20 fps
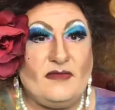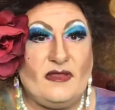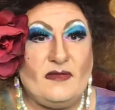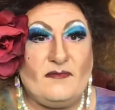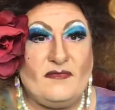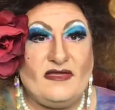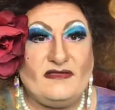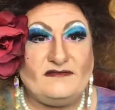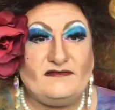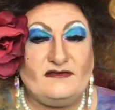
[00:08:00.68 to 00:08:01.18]
me a
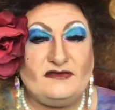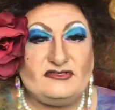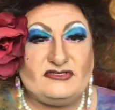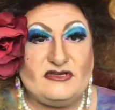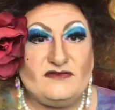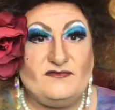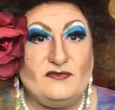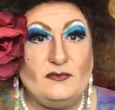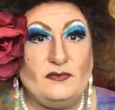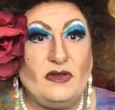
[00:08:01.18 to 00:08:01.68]
message.
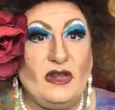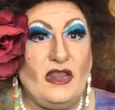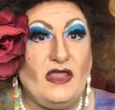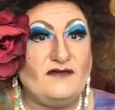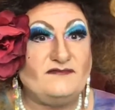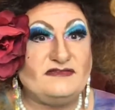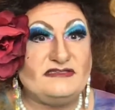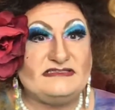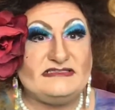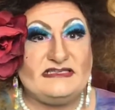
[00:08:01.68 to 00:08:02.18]
If you would
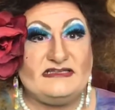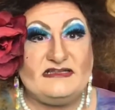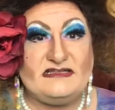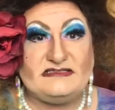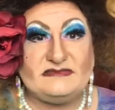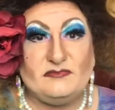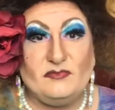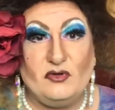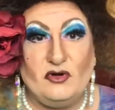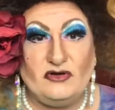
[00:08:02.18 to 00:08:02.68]
love to send
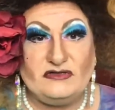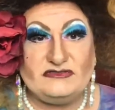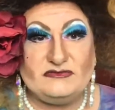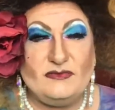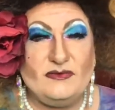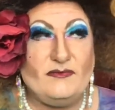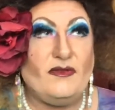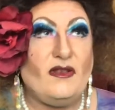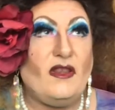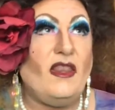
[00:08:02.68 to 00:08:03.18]
us books,
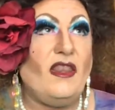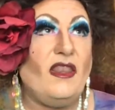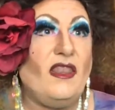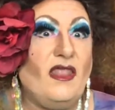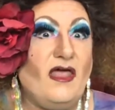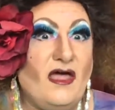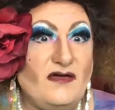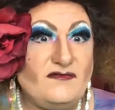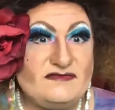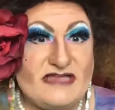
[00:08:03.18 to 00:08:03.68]
we would
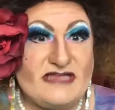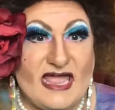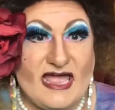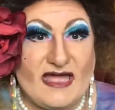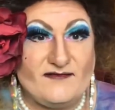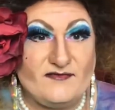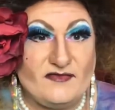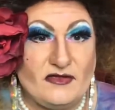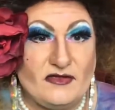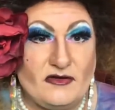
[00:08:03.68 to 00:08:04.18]
love to
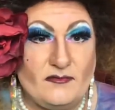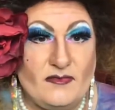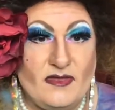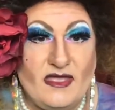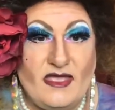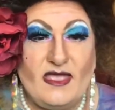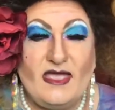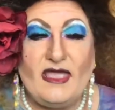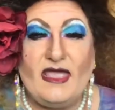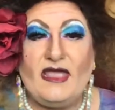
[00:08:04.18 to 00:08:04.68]
have them
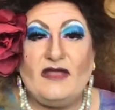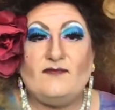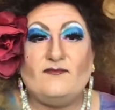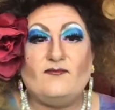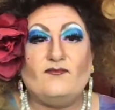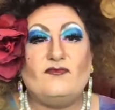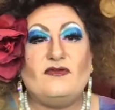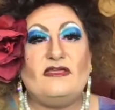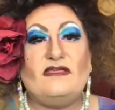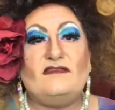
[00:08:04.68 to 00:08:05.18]

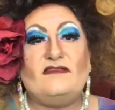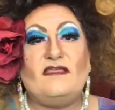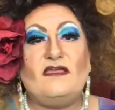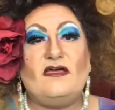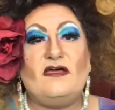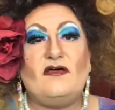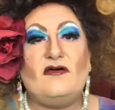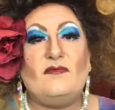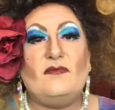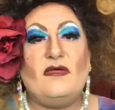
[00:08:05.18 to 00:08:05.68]
and read
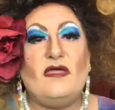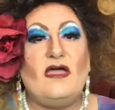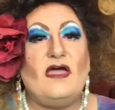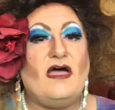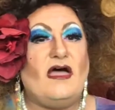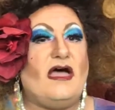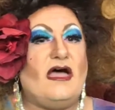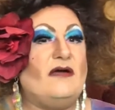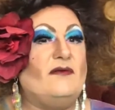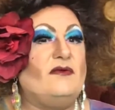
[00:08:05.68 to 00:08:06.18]
them.
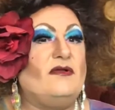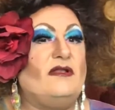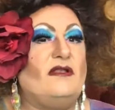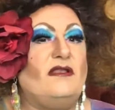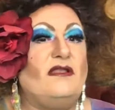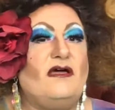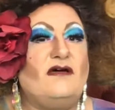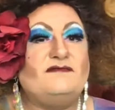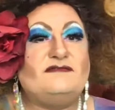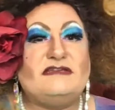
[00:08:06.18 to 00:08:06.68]
I would
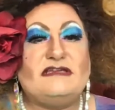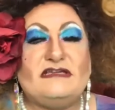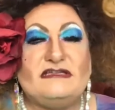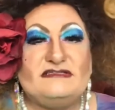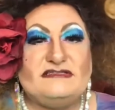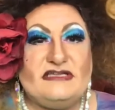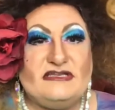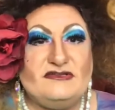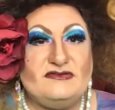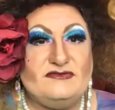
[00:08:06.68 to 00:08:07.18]
love to
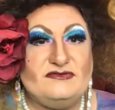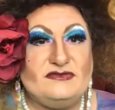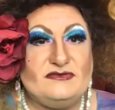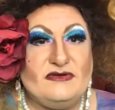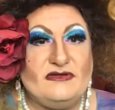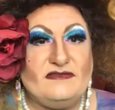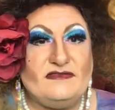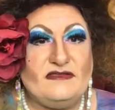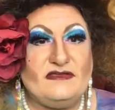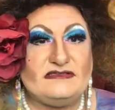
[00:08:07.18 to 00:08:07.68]
continue
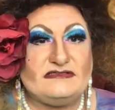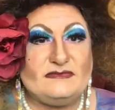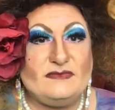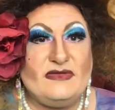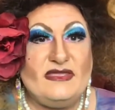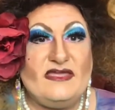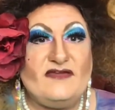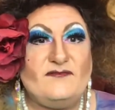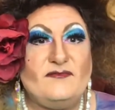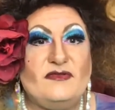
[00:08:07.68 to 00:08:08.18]
doing this.
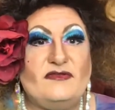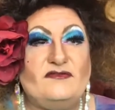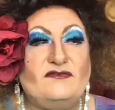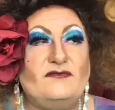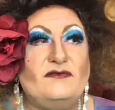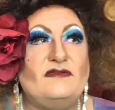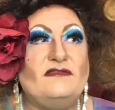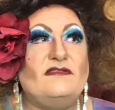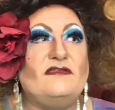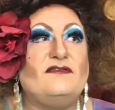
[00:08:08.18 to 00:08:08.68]
We have been
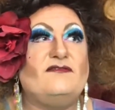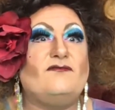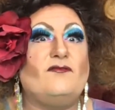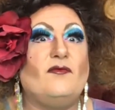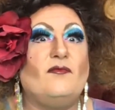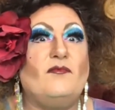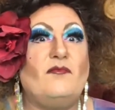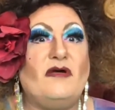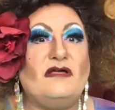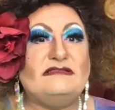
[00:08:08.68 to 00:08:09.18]
doing this
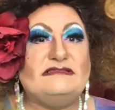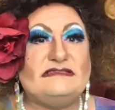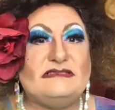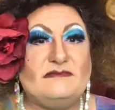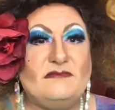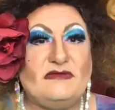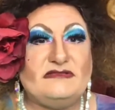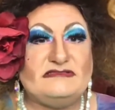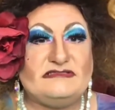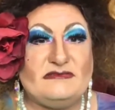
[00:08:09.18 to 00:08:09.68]
for months
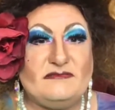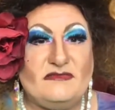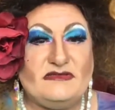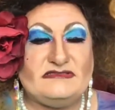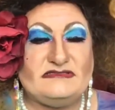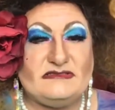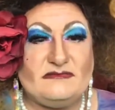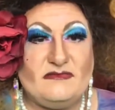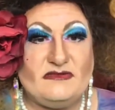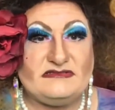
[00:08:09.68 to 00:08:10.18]
and months and
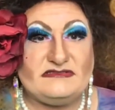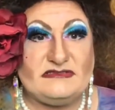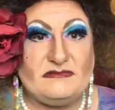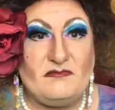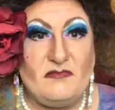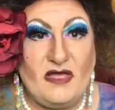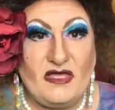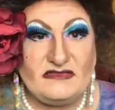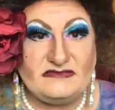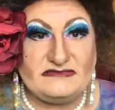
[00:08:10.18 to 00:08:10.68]
months and months
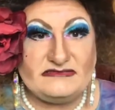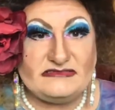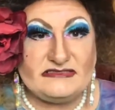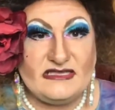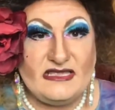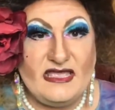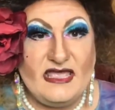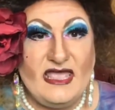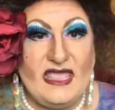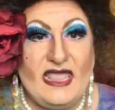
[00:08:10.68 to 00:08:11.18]
and
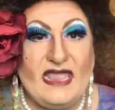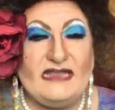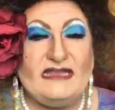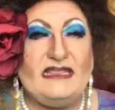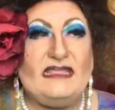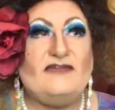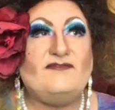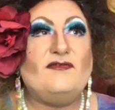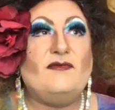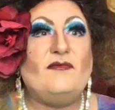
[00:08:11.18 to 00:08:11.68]
months.
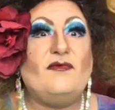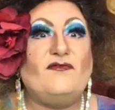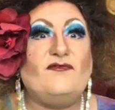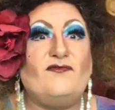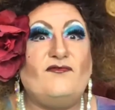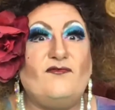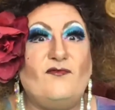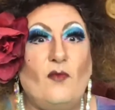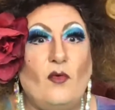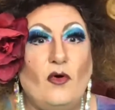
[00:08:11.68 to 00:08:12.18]
And even
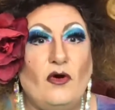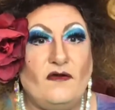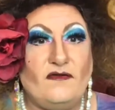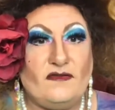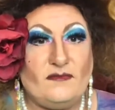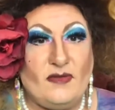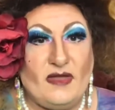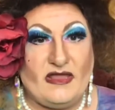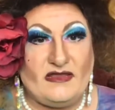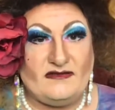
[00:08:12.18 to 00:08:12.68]
before
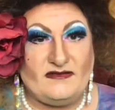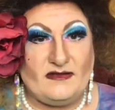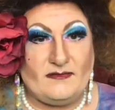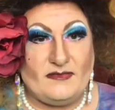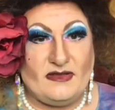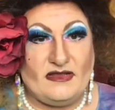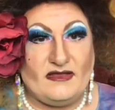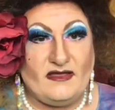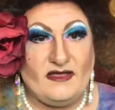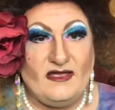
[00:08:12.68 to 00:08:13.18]
the
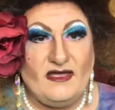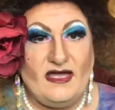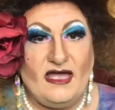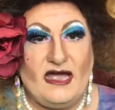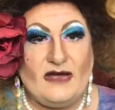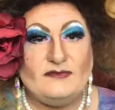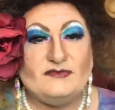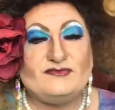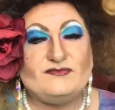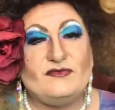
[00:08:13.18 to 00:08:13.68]
pandemic,
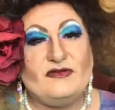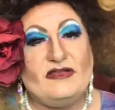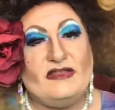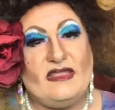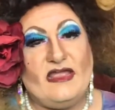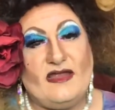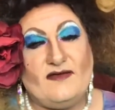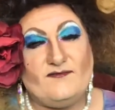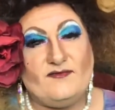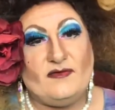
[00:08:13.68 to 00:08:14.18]
I was
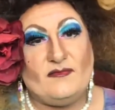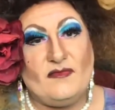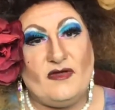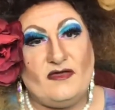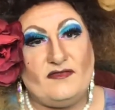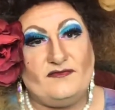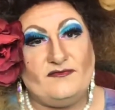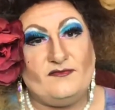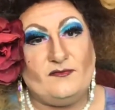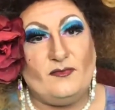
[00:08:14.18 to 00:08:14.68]
reading every
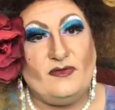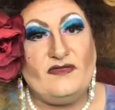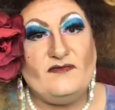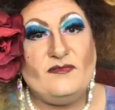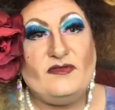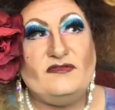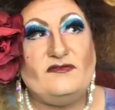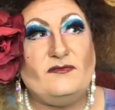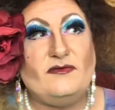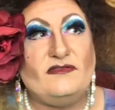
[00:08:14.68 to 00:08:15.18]
month. So we
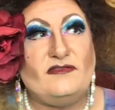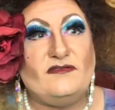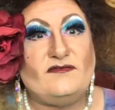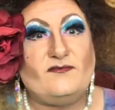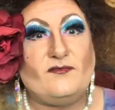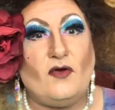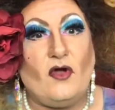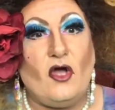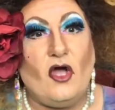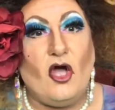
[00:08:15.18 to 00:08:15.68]
have been doing
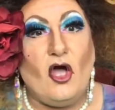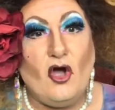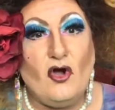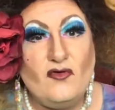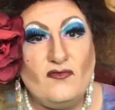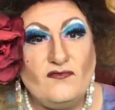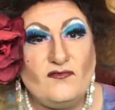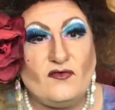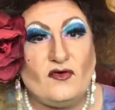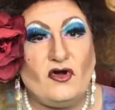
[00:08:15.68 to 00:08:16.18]
this for
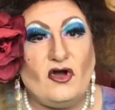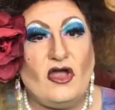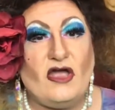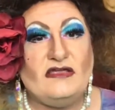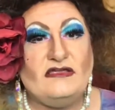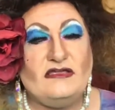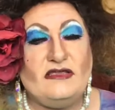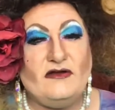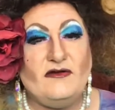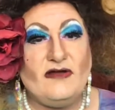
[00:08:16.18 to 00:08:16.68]
over
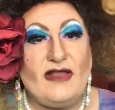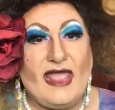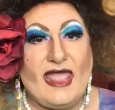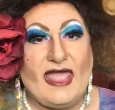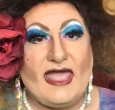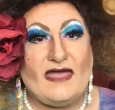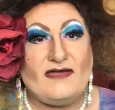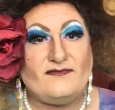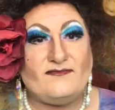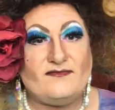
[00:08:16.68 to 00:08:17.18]
a year and a
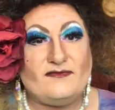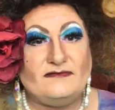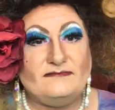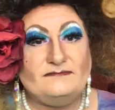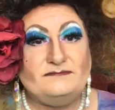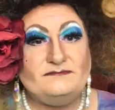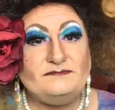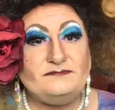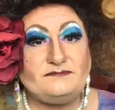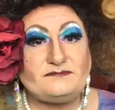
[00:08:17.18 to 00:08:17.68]
half.
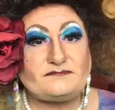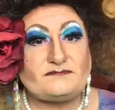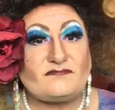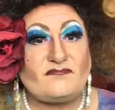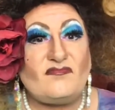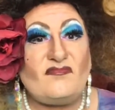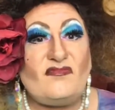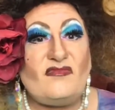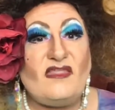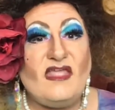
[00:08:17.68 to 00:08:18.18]

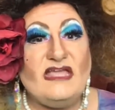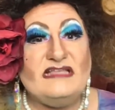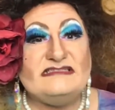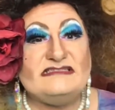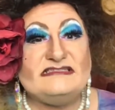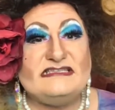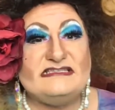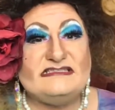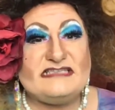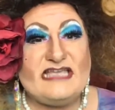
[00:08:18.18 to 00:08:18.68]
And
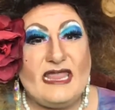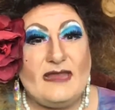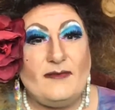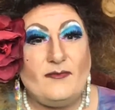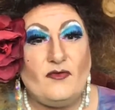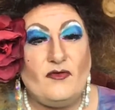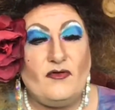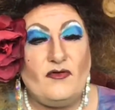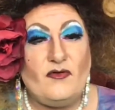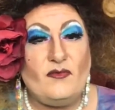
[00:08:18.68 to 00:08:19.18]
since
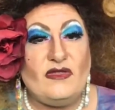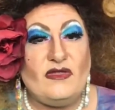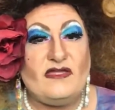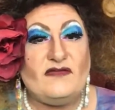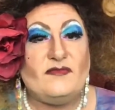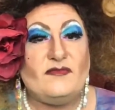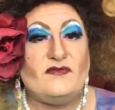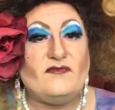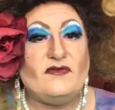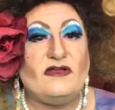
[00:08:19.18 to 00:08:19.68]
April, we
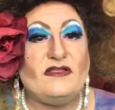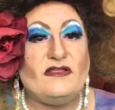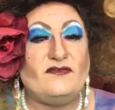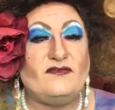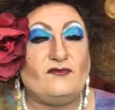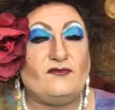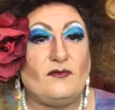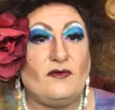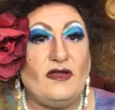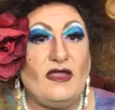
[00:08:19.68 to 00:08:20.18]
have been reading a
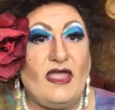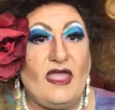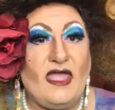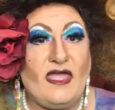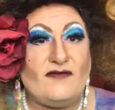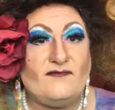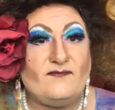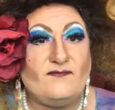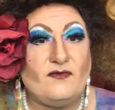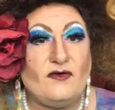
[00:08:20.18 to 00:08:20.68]
story
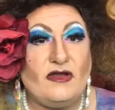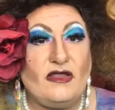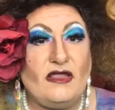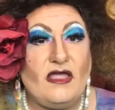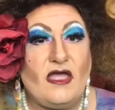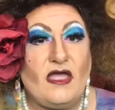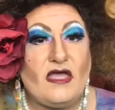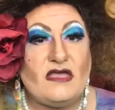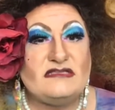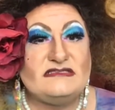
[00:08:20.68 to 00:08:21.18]

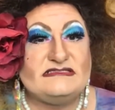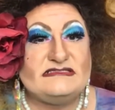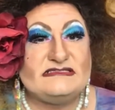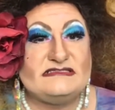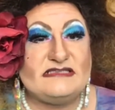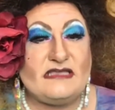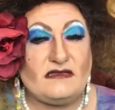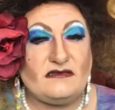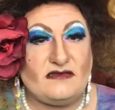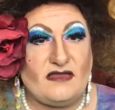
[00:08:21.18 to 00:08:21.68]
every
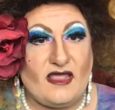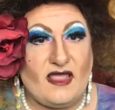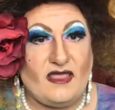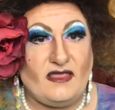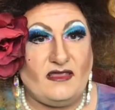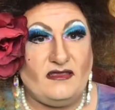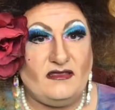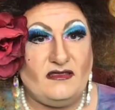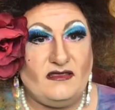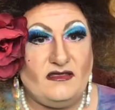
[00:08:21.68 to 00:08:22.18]

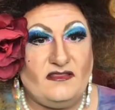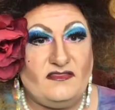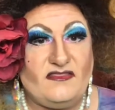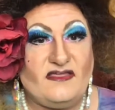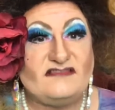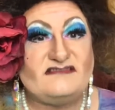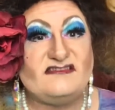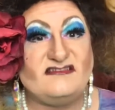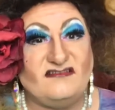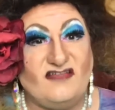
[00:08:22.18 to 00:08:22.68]
Sunday.
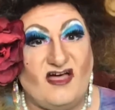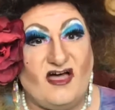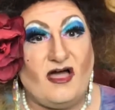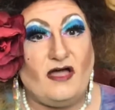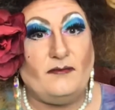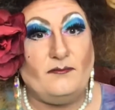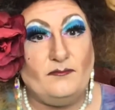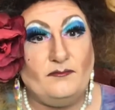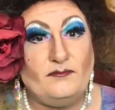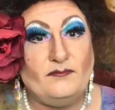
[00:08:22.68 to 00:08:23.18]
That's a
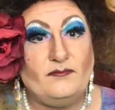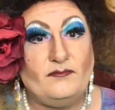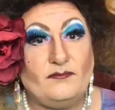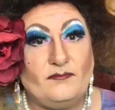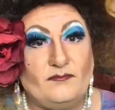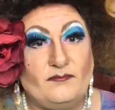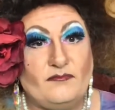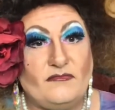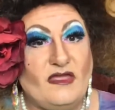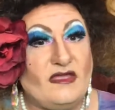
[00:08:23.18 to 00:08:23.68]
lot.
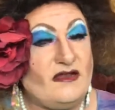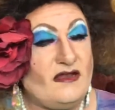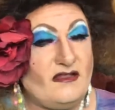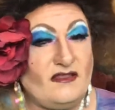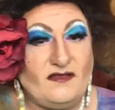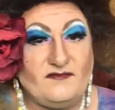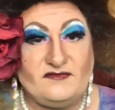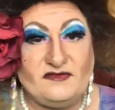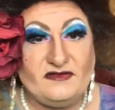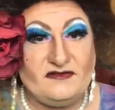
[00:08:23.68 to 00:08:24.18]
And I
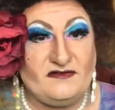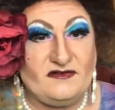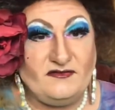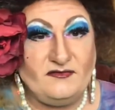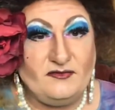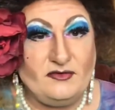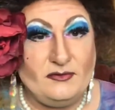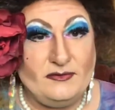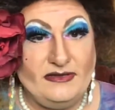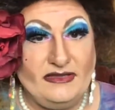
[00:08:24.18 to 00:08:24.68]
love to
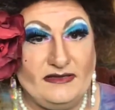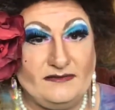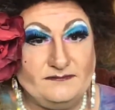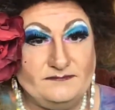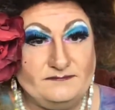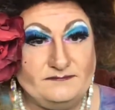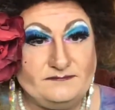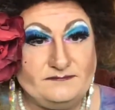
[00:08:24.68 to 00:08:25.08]
continue doing it.